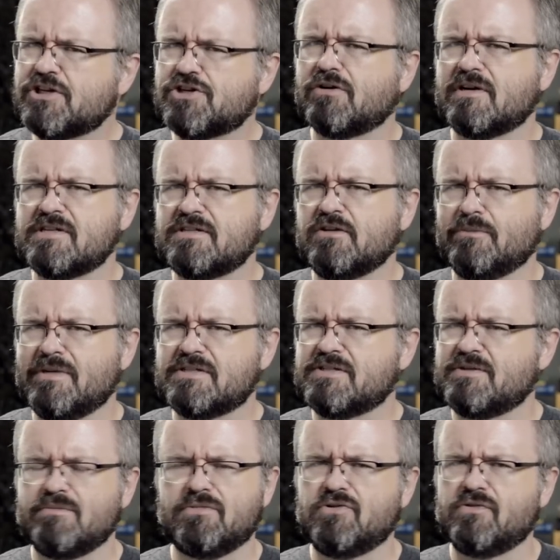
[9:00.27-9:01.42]
sure I still missed
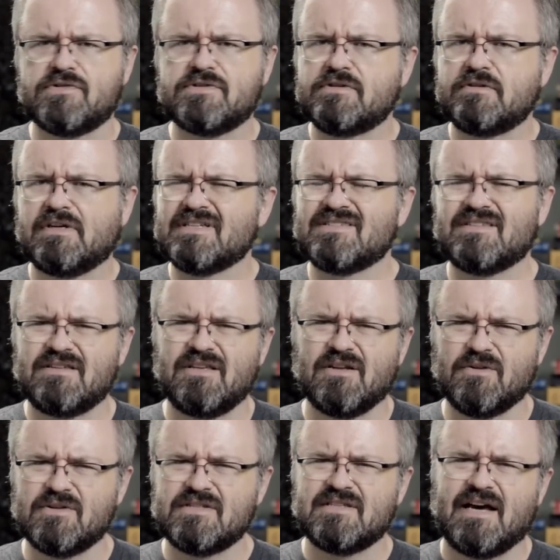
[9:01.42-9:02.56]
some booths because, you know,
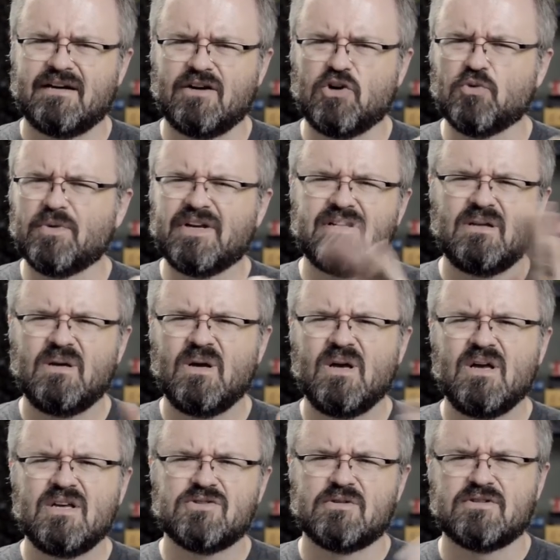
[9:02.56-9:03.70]
it's not a grid.
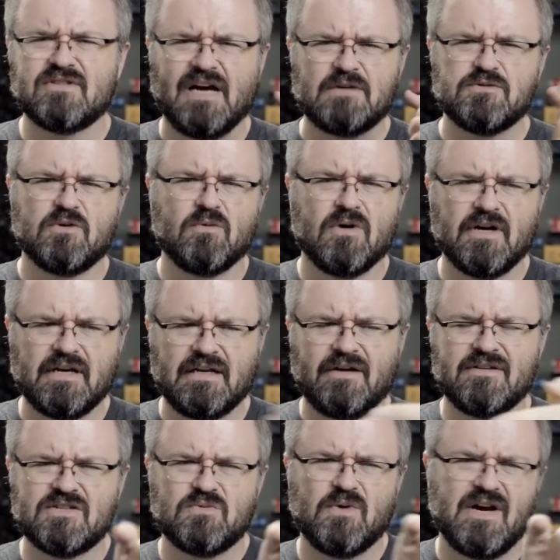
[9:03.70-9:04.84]
So there's times when you're walking on
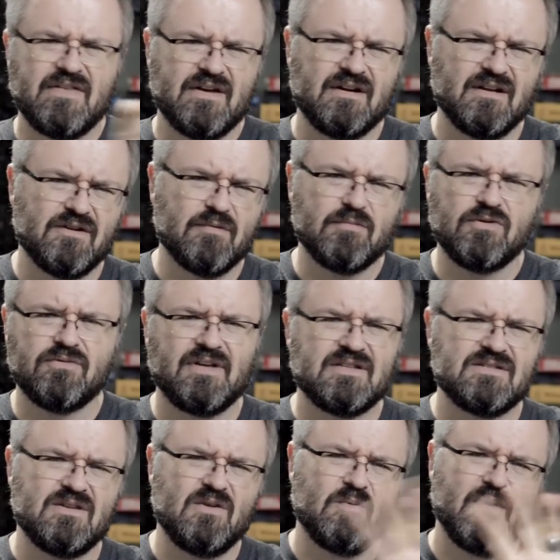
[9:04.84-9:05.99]
this way and then another booth
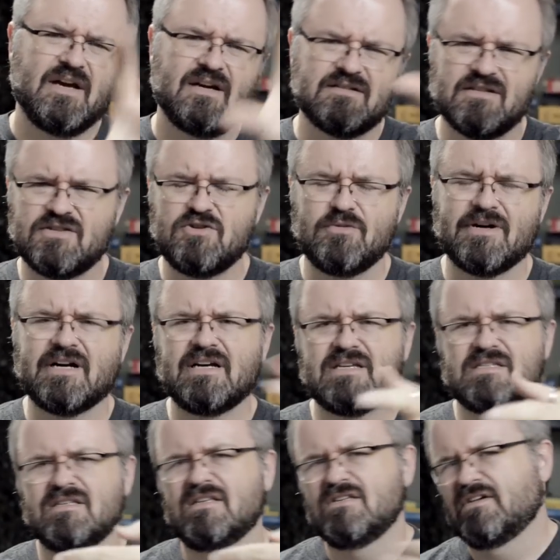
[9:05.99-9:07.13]
gets in the way because it's
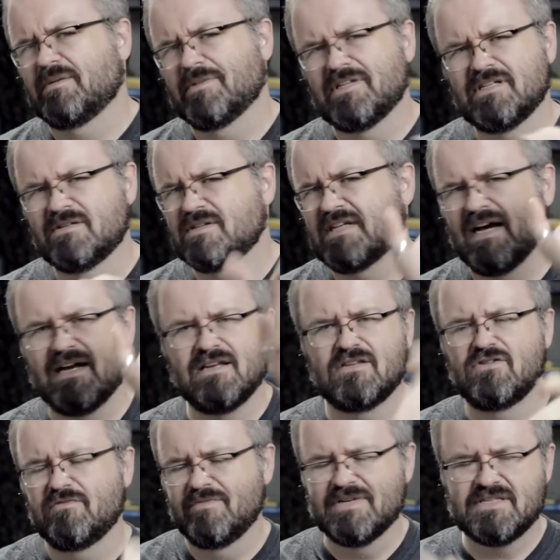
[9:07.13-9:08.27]
humongous and then you come on the other side and
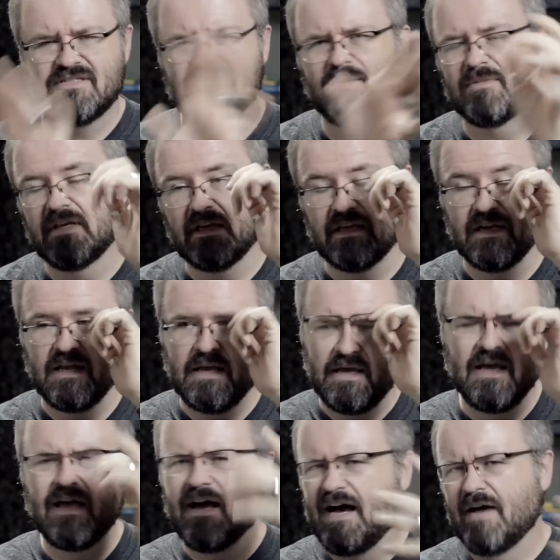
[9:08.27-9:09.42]
you've missed something and
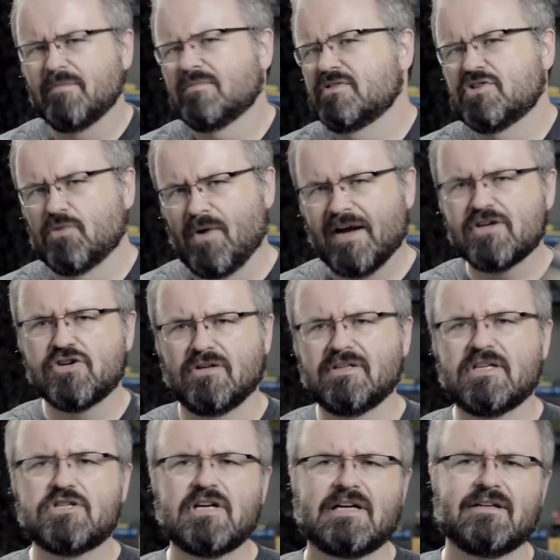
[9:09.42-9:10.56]
I'm directionally
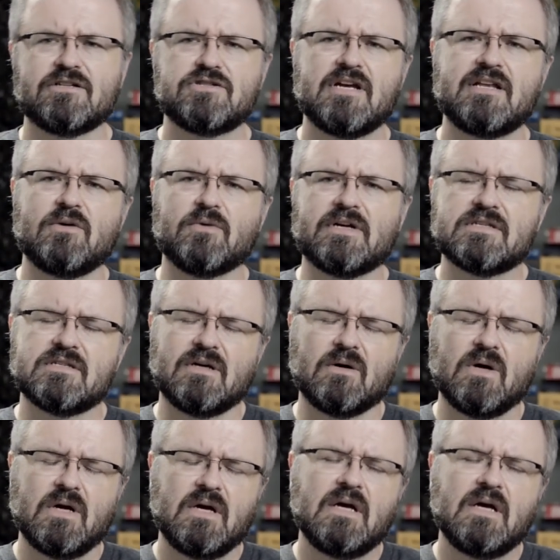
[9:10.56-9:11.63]
challenged anyway. So